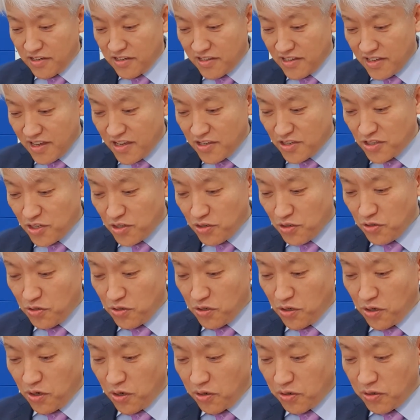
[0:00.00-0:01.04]
As you
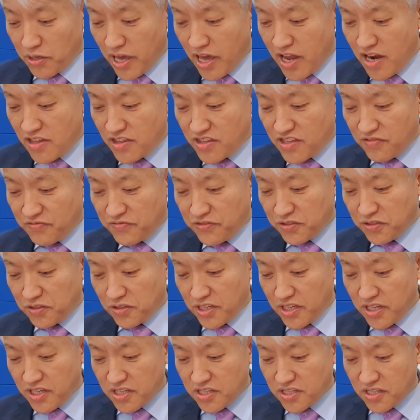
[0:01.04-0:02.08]
know, healthy food
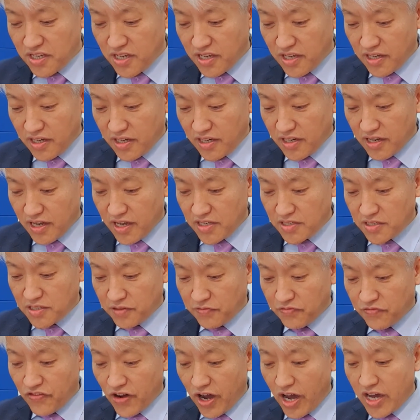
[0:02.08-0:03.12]
is has a
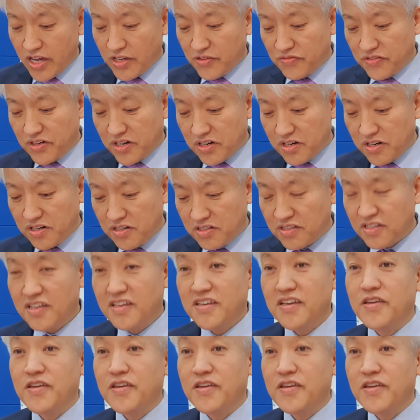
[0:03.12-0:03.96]
fiber.